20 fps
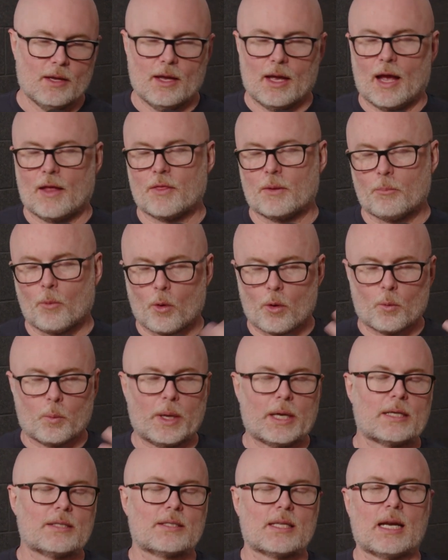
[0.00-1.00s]
And the more
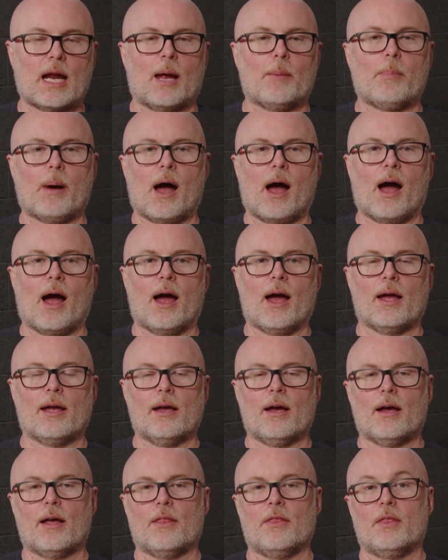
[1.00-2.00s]
wigs that I buy,
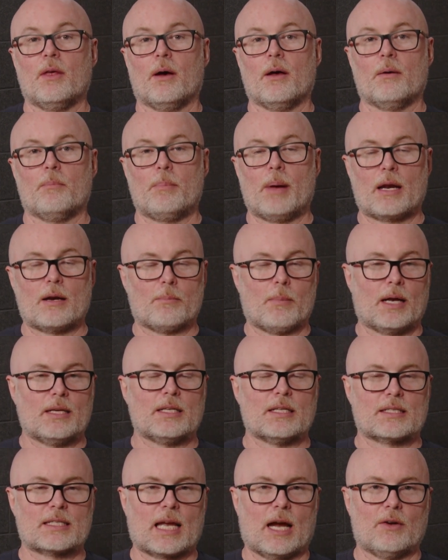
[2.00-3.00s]
the better my
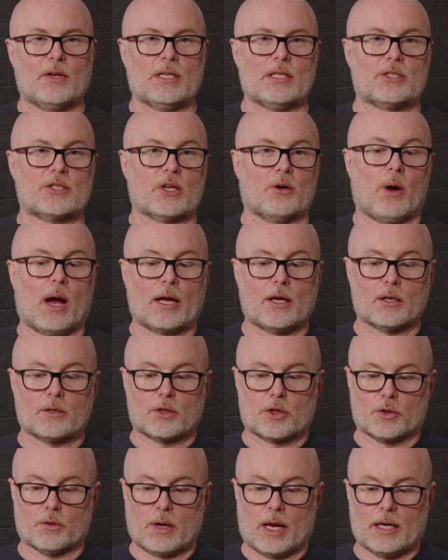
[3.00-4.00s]
discount is. So I could
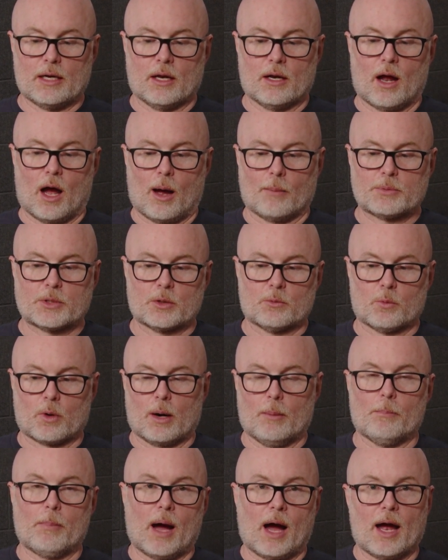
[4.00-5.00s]
create an option where
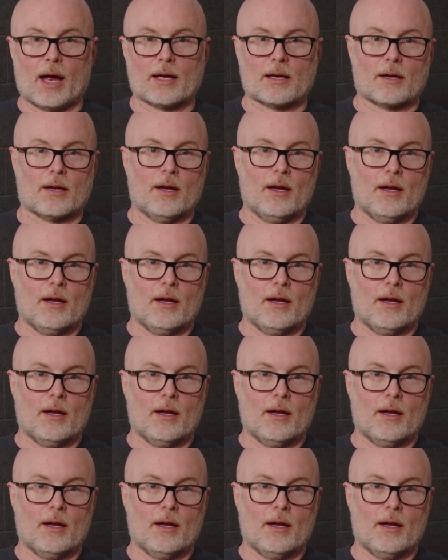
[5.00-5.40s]
I'm buying